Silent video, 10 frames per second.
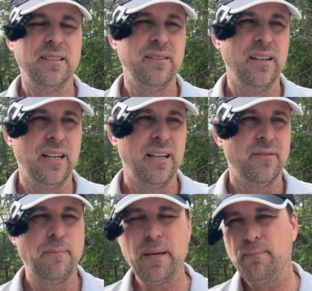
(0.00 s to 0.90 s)
the,
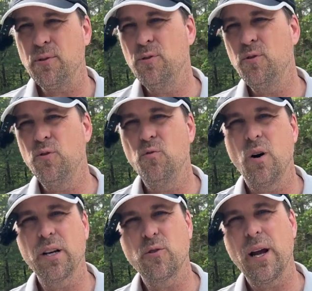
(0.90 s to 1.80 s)
the people who
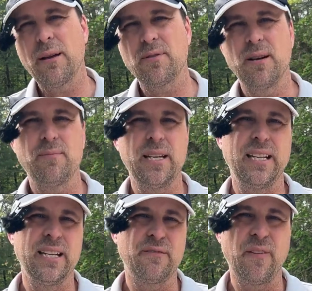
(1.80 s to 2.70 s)
want to grab something
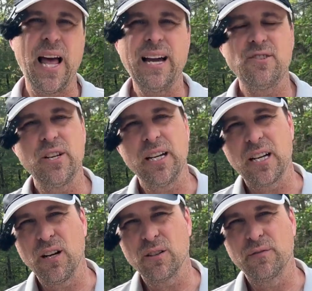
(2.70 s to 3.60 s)
that's flashy and
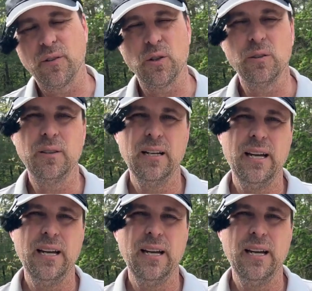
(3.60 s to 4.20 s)
colorful